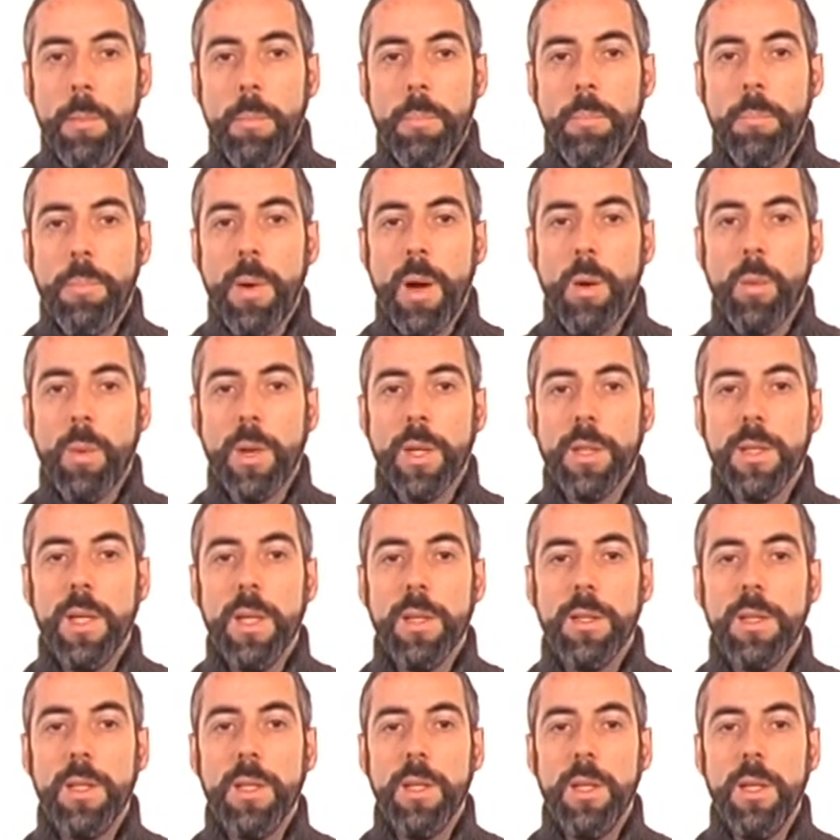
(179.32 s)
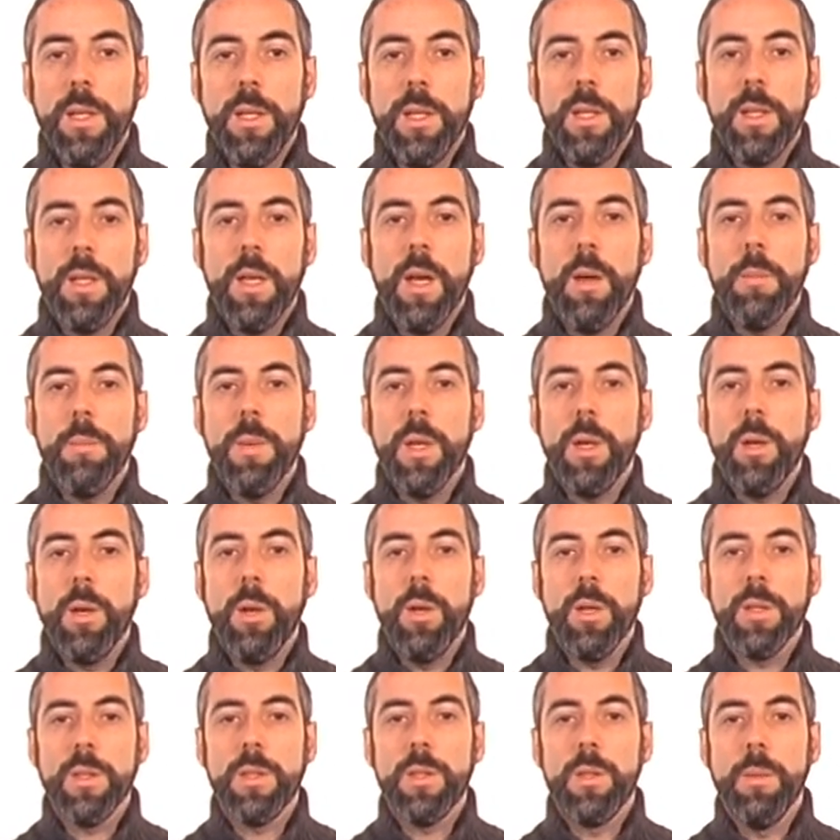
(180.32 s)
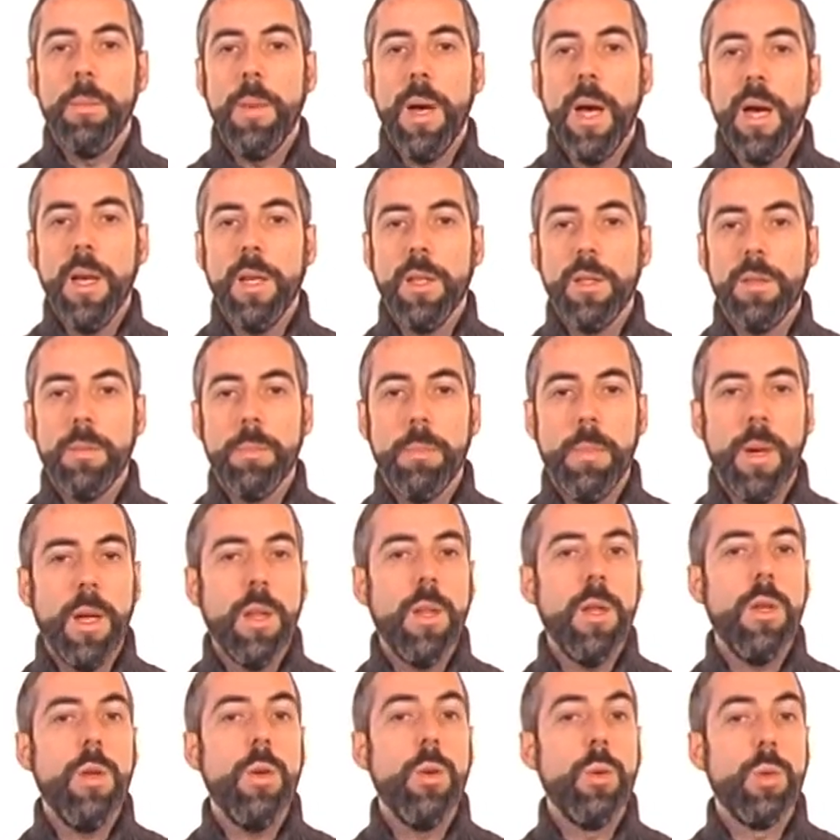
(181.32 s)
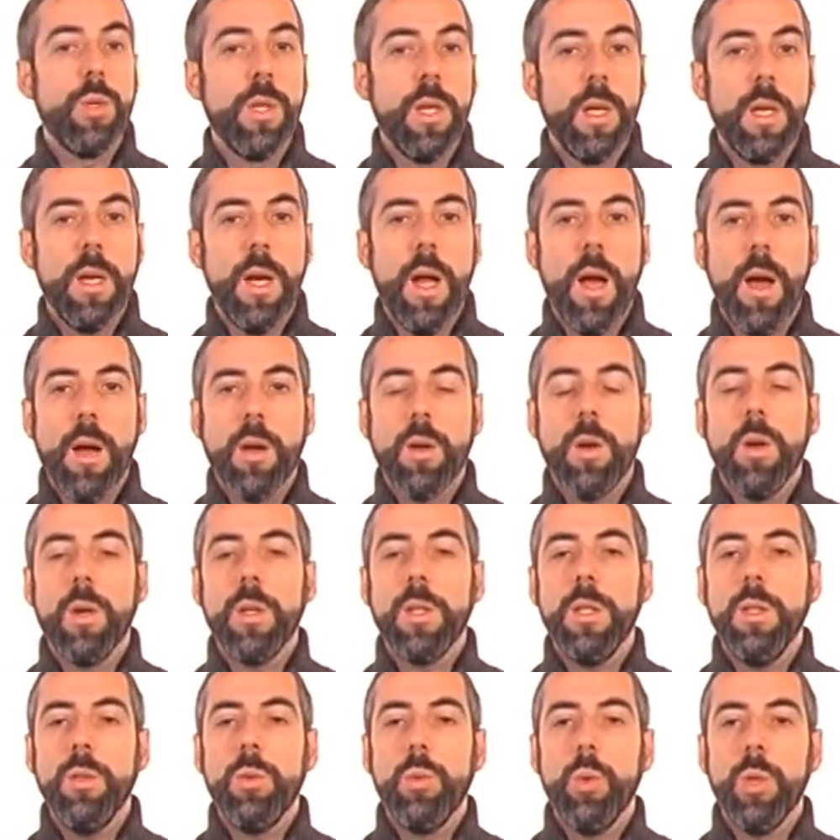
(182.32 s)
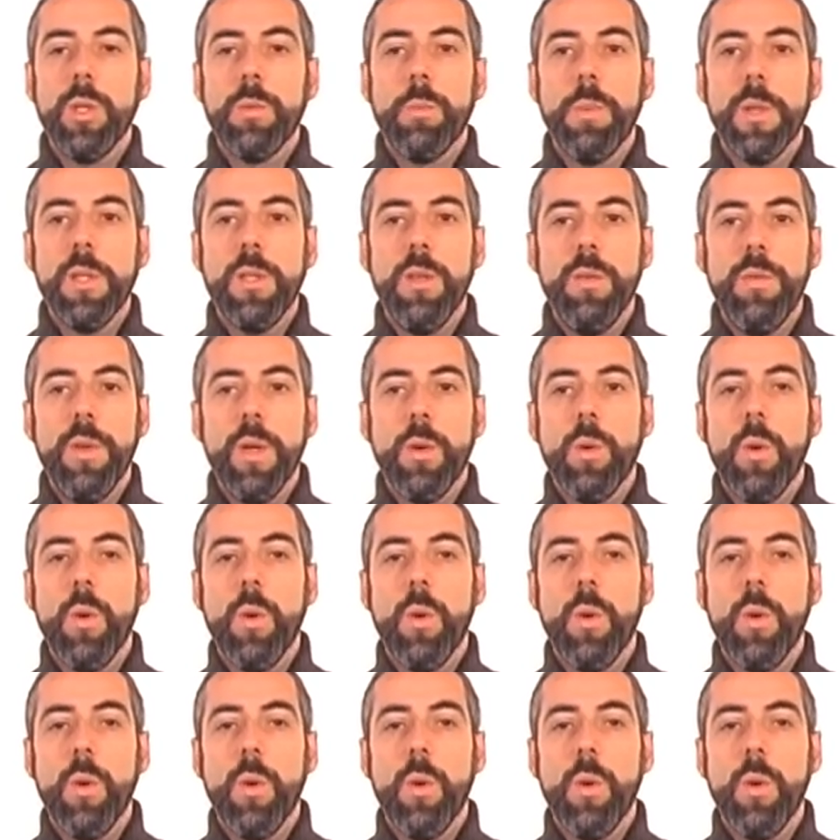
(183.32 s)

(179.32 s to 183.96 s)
Power density can be customized by the user according to specific